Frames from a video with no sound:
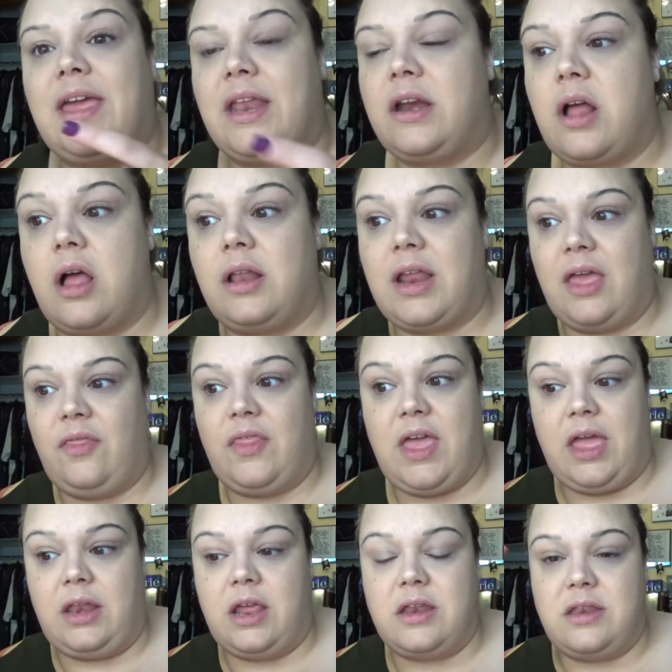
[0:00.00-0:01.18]
get it on and
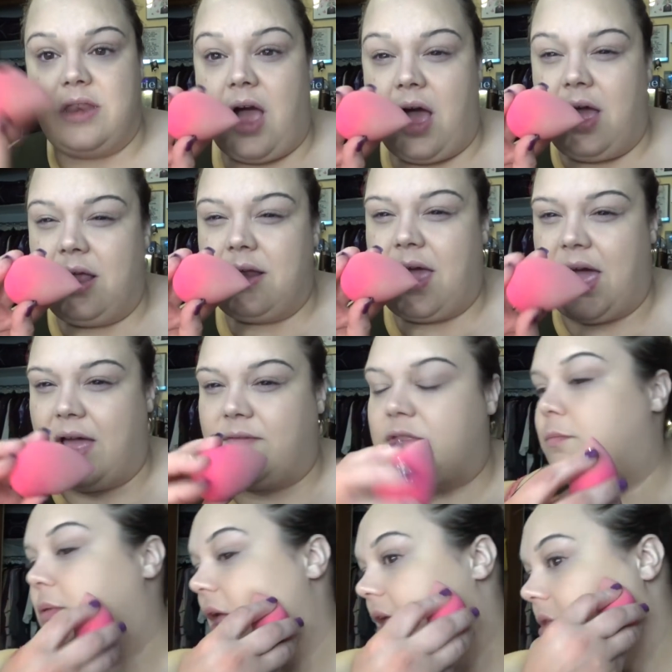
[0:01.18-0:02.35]
then not have
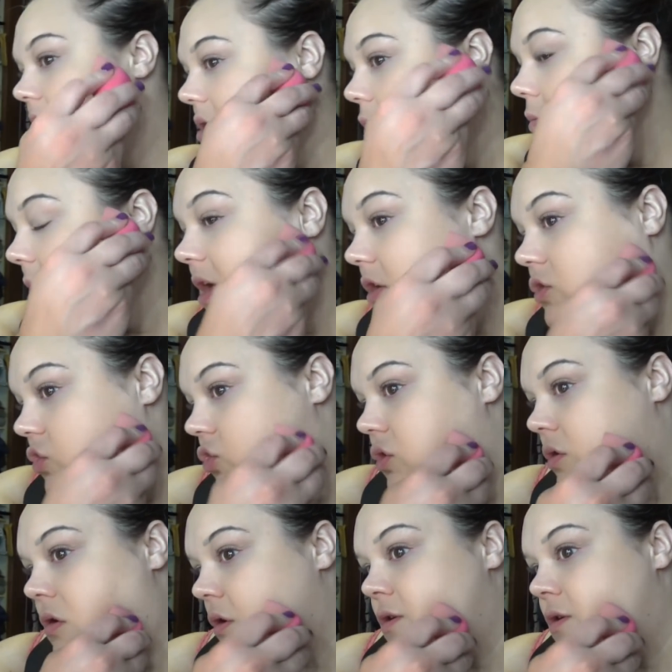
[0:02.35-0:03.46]
to blend so much.